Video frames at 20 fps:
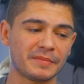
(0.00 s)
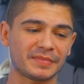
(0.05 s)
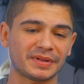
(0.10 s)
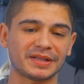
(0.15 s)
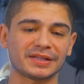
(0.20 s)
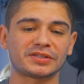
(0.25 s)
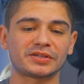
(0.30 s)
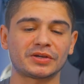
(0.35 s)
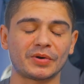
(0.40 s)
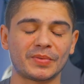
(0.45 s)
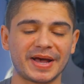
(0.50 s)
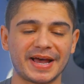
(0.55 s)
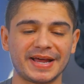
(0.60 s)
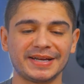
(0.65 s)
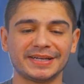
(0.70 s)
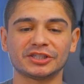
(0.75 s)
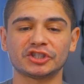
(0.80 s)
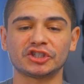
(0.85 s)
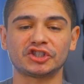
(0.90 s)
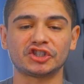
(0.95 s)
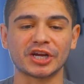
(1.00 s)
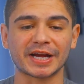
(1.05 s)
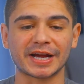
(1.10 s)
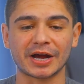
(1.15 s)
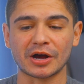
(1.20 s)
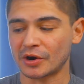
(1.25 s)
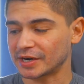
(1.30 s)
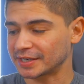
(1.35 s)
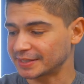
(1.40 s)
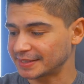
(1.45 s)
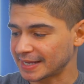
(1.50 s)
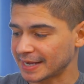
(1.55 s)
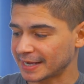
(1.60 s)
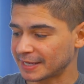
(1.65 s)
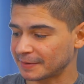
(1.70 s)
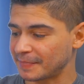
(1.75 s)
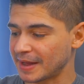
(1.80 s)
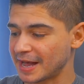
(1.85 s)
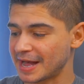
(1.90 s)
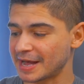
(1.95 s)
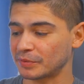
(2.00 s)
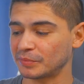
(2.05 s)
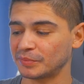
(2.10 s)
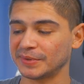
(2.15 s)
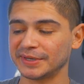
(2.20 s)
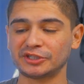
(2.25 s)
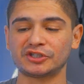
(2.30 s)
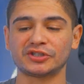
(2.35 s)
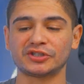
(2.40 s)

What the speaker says: Well, let's go ahead and check out our second pack, which